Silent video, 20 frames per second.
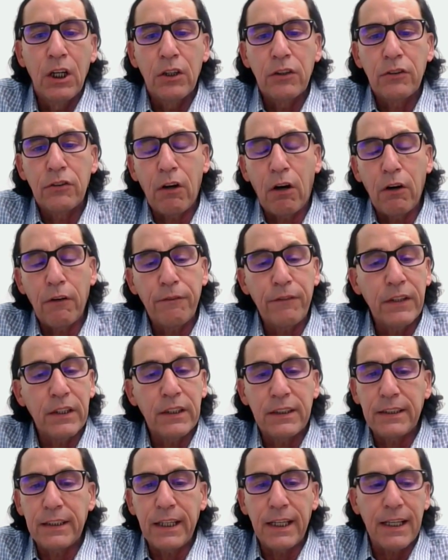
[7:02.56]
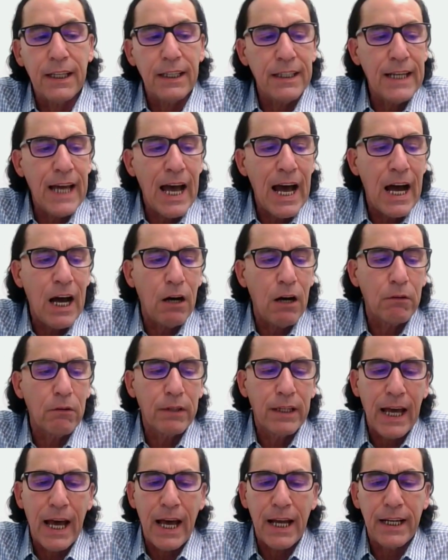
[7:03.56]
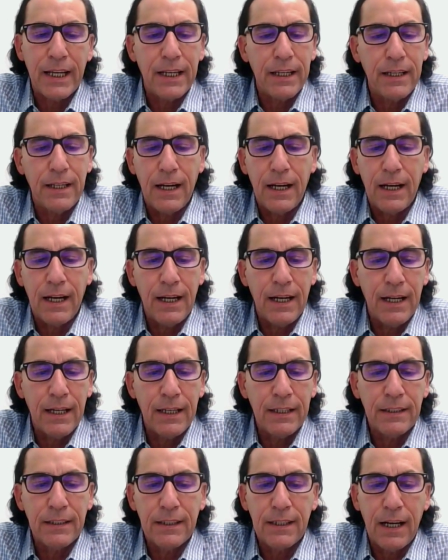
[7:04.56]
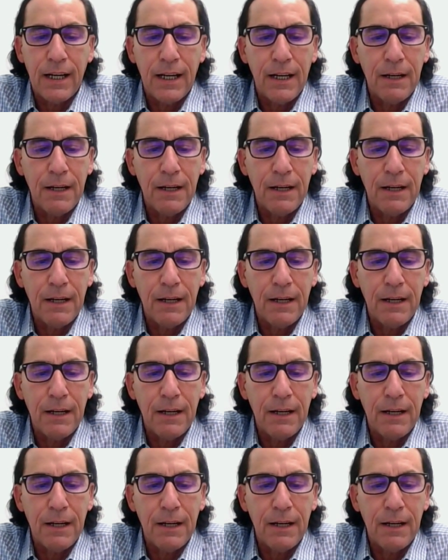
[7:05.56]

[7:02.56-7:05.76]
So if you see it now, get it, and